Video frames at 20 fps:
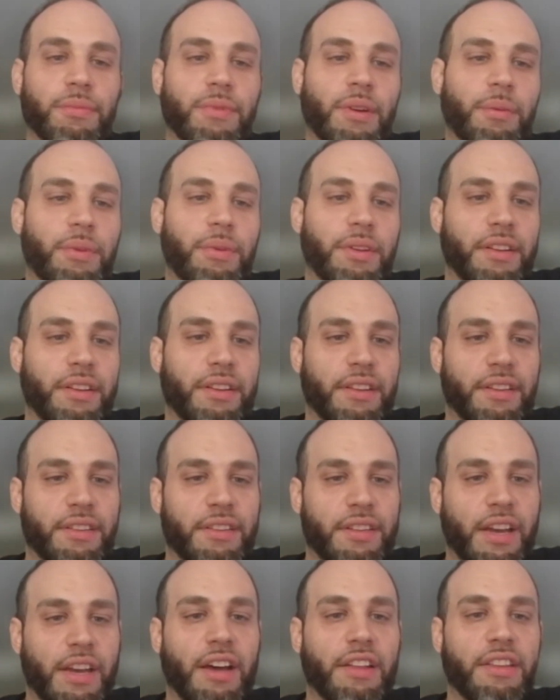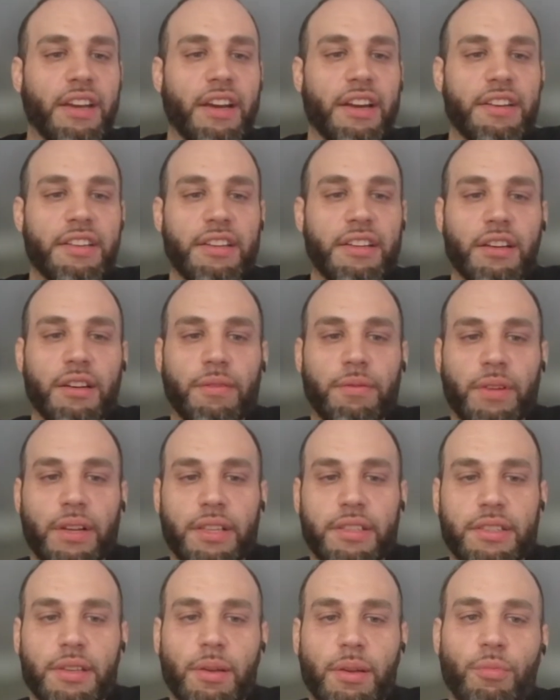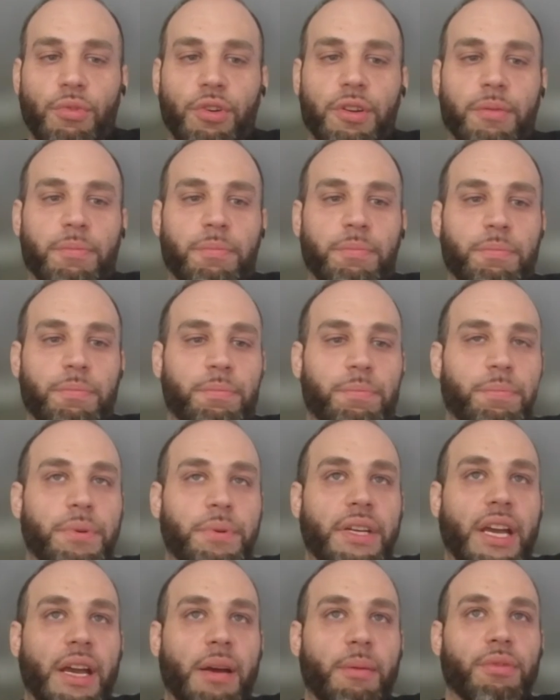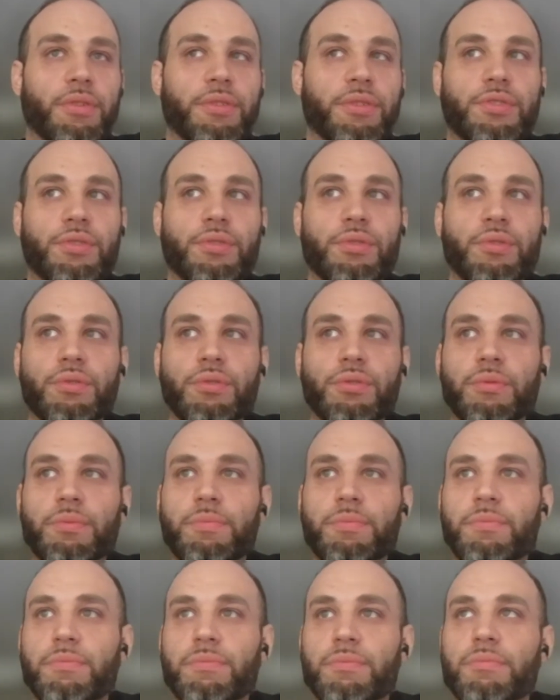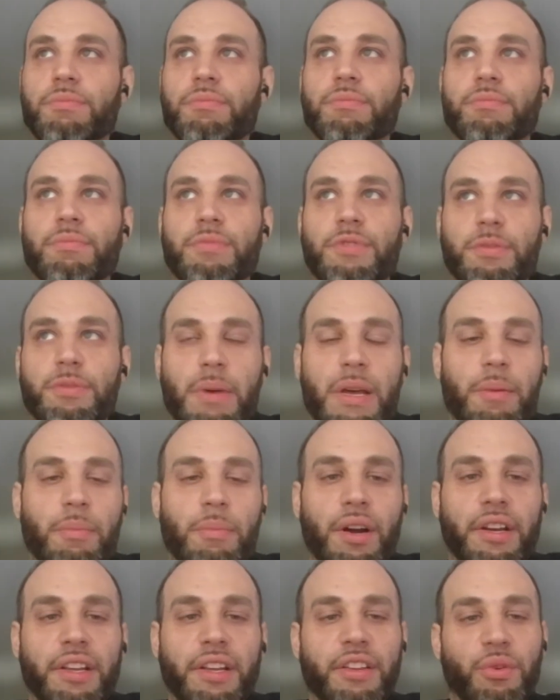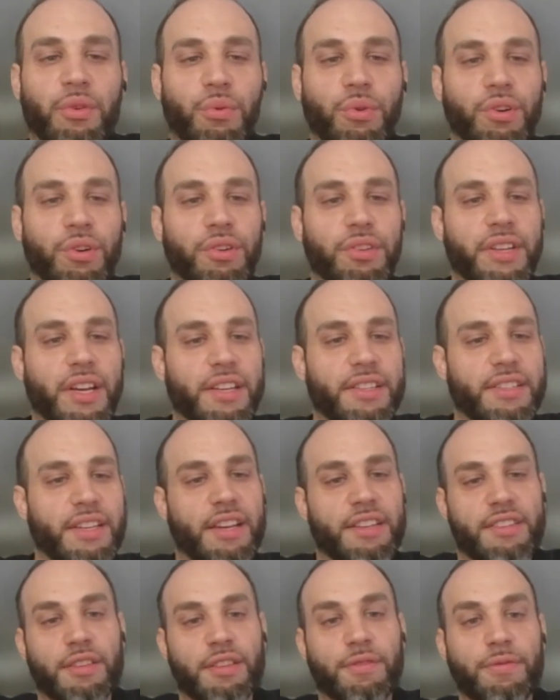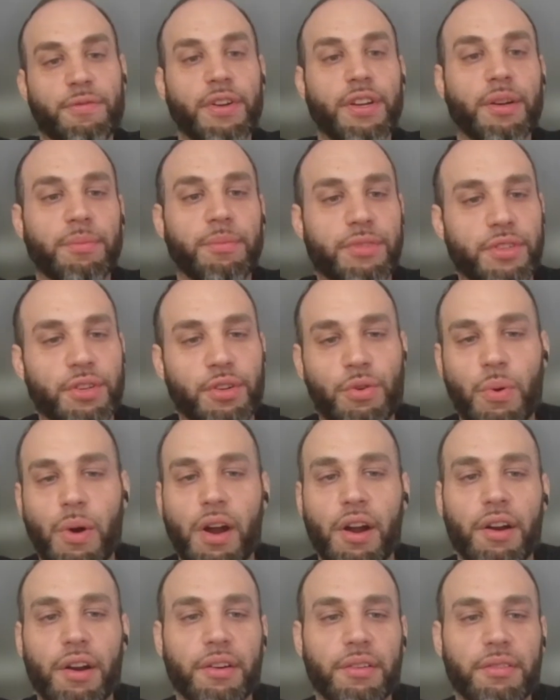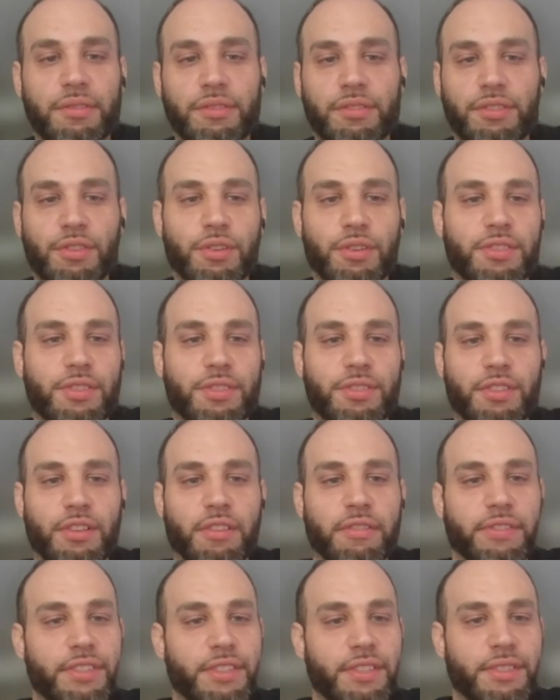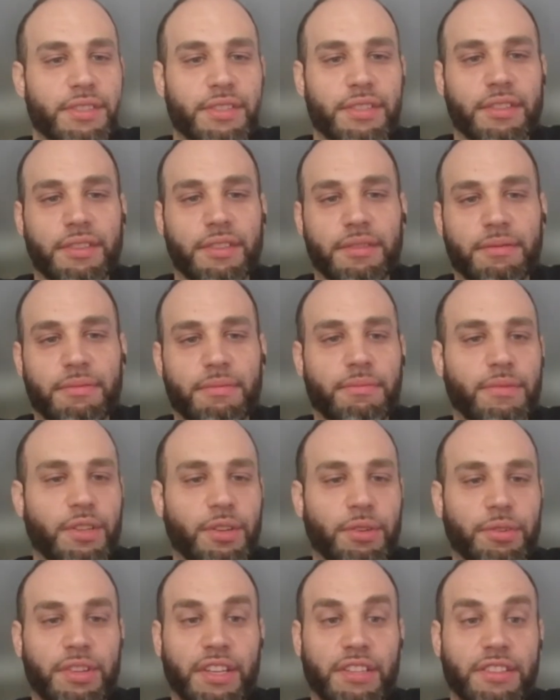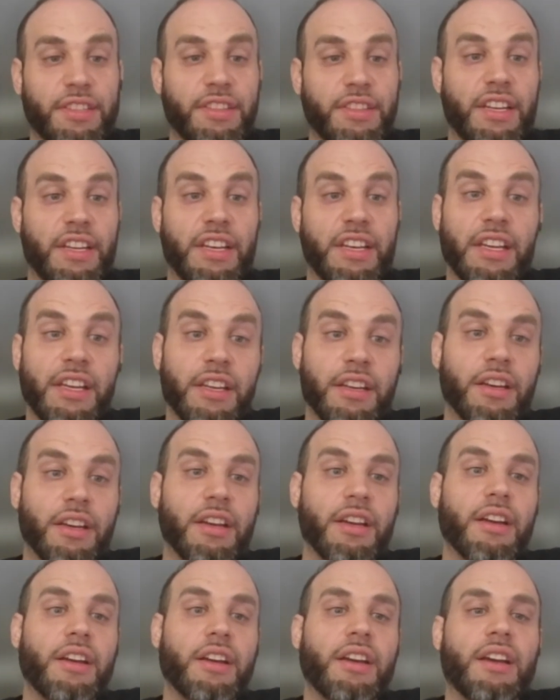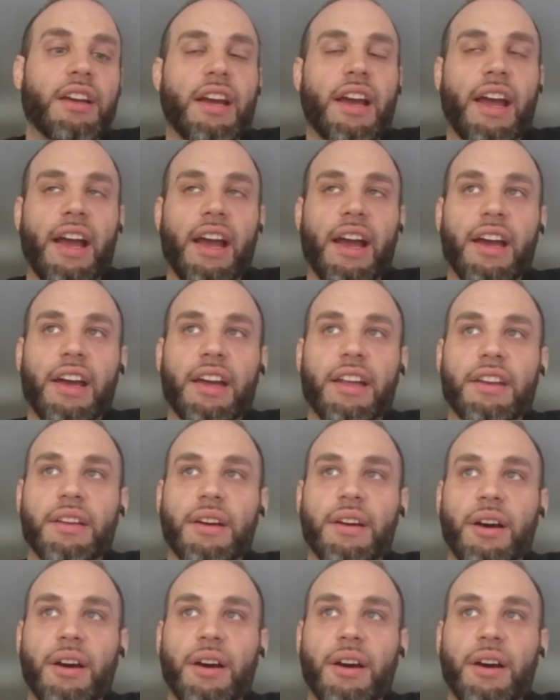I mean, the idea of like someone being able to spend money in the world as their freedom to acquire goods and services and things that they need, and